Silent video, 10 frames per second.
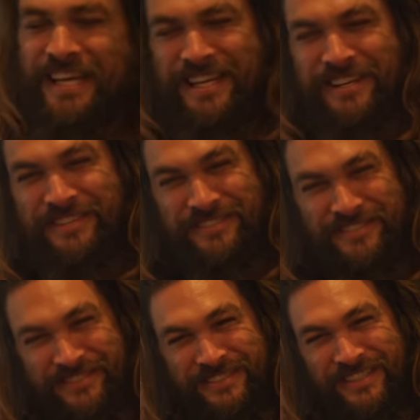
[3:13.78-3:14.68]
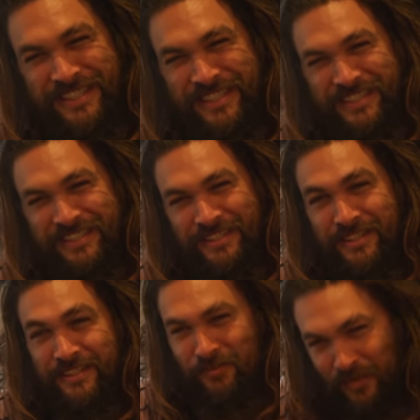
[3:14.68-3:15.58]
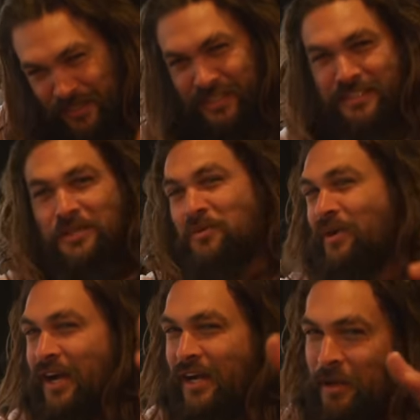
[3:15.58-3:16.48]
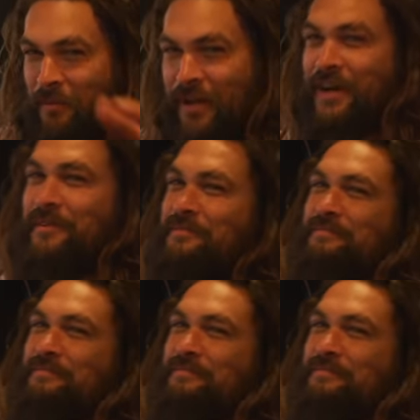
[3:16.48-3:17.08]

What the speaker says: you. Wait till you see what we got coming out.